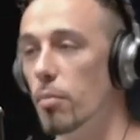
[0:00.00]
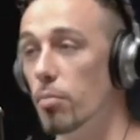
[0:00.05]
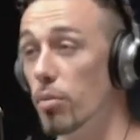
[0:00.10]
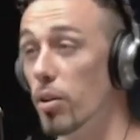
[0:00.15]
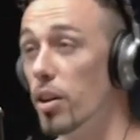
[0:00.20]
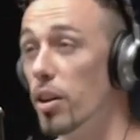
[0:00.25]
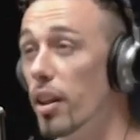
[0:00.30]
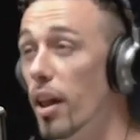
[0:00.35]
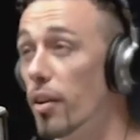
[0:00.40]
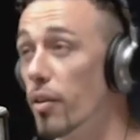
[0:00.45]

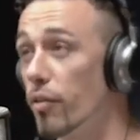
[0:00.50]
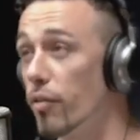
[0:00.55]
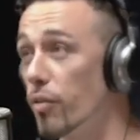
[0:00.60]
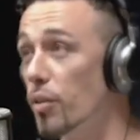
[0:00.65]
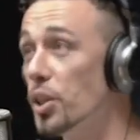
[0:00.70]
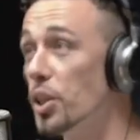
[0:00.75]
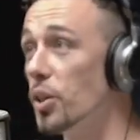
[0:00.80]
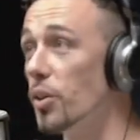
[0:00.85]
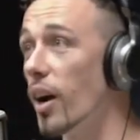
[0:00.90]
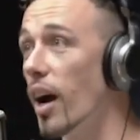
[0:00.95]
Bro, that'll
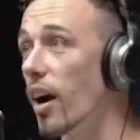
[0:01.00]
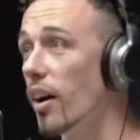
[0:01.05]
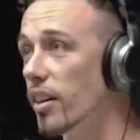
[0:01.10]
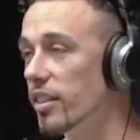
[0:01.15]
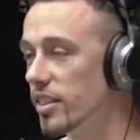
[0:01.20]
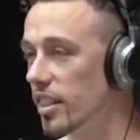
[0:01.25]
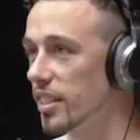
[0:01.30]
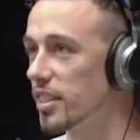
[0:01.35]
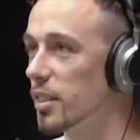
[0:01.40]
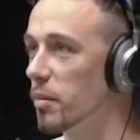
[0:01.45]
freak you out.
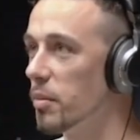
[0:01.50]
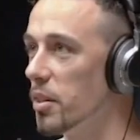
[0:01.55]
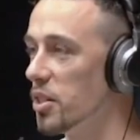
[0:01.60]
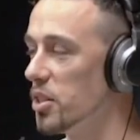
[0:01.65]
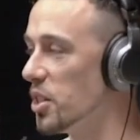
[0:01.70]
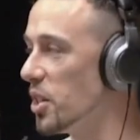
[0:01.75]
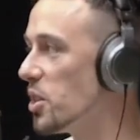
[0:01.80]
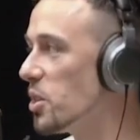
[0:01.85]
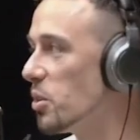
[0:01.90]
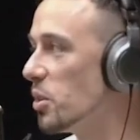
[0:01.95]
It's like some of the
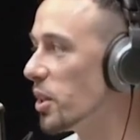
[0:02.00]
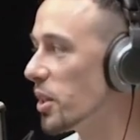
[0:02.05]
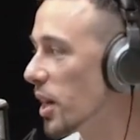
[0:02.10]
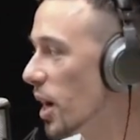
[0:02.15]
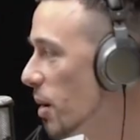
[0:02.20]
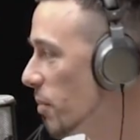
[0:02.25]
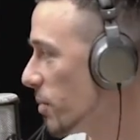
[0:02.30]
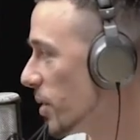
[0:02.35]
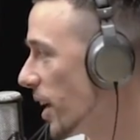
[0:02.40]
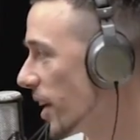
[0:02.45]
shit you look
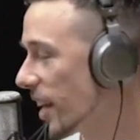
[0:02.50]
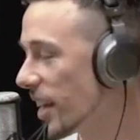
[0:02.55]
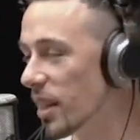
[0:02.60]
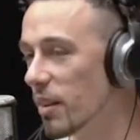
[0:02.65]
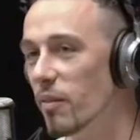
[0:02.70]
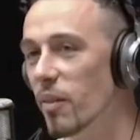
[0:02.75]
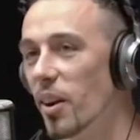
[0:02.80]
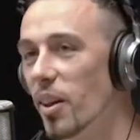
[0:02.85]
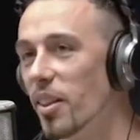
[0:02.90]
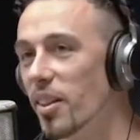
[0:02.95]
up like in the
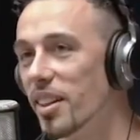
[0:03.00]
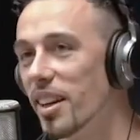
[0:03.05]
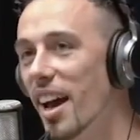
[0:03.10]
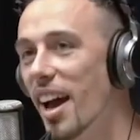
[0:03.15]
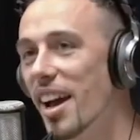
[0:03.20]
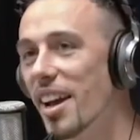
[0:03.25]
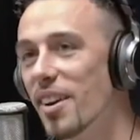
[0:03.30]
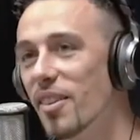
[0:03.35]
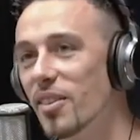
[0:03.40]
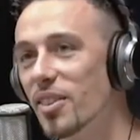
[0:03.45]
middle of the
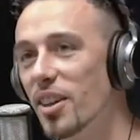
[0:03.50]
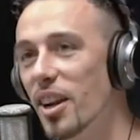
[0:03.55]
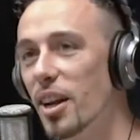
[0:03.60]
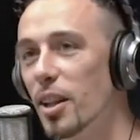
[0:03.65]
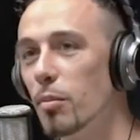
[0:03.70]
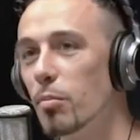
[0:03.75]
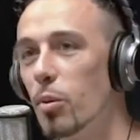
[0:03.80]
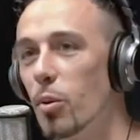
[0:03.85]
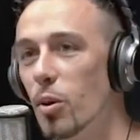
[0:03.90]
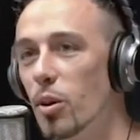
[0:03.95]
night when you're
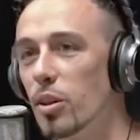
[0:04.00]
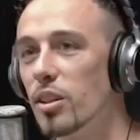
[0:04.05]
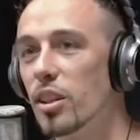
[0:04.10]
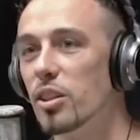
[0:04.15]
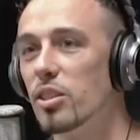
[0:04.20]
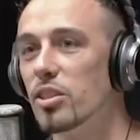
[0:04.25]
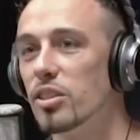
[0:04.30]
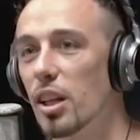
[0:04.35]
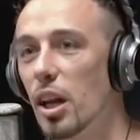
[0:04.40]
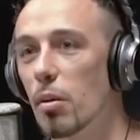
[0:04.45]
hella bored, and then
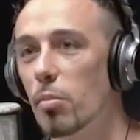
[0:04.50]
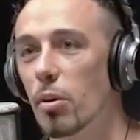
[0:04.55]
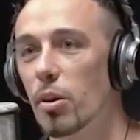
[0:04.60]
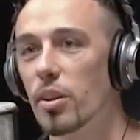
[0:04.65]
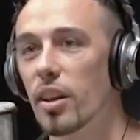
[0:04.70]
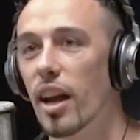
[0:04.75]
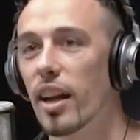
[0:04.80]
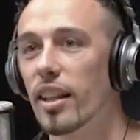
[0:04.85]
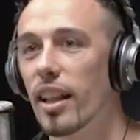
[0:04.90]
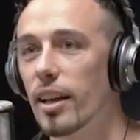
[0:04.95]
you stay up all
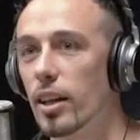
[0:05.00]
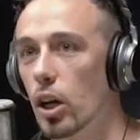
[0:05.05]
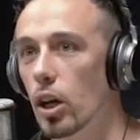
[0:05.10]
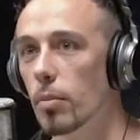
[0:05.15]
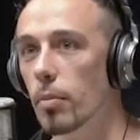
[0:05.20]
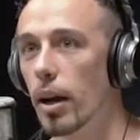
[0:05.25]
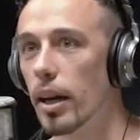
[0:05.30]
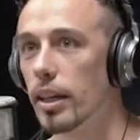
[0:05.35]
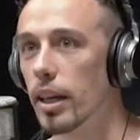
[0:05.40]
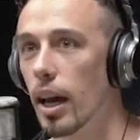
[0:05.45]
night like, oh
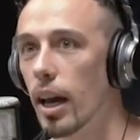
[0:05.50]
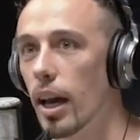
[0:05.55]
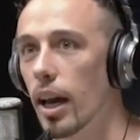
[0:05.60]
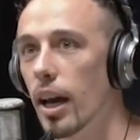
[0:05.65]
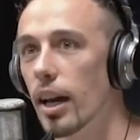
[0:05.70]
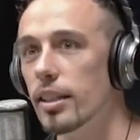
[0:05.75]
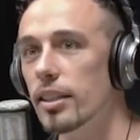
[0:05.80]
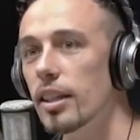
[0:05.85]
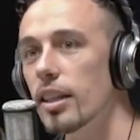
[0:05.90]
my god.